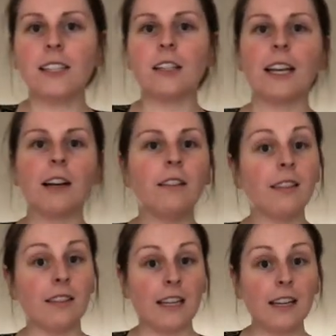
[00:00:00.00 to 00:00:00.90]
They're like a
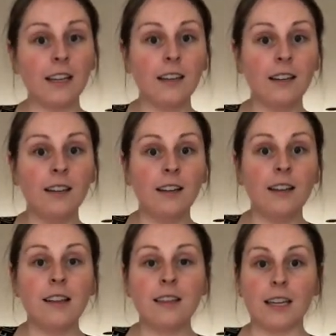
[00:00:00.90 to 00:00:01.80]
thick
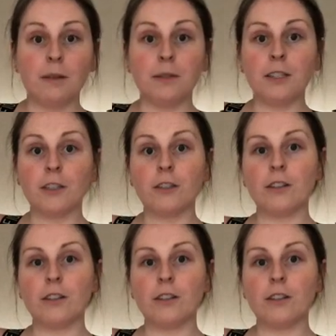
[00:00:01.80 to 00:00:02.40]
thick material,